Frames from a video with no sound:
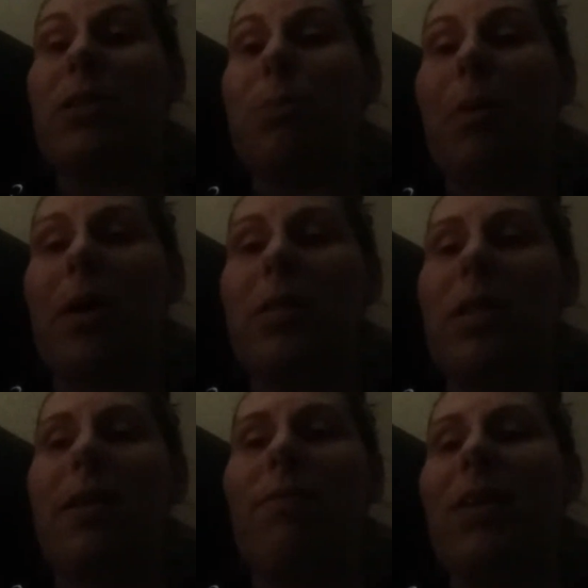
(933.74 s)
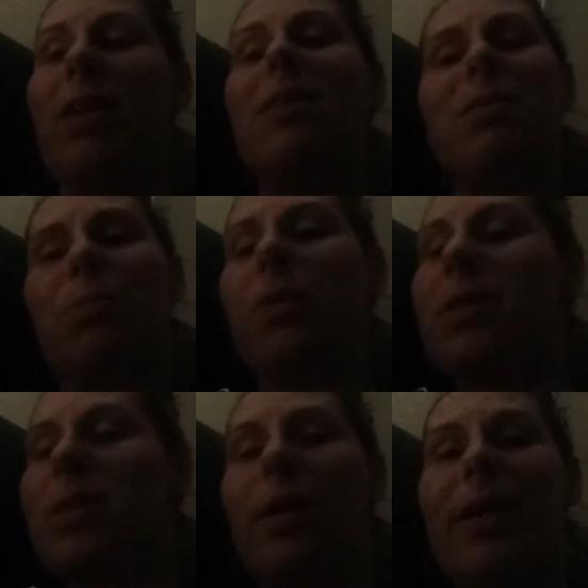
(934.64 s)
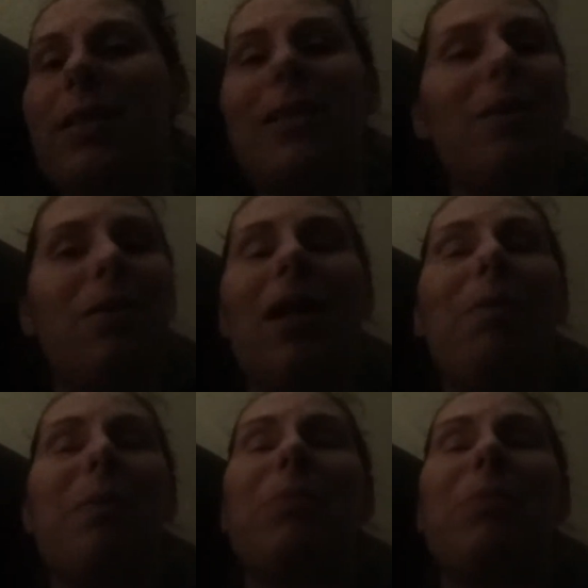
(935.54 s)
two parts, and if it is, I'm really sorry because I know a lot of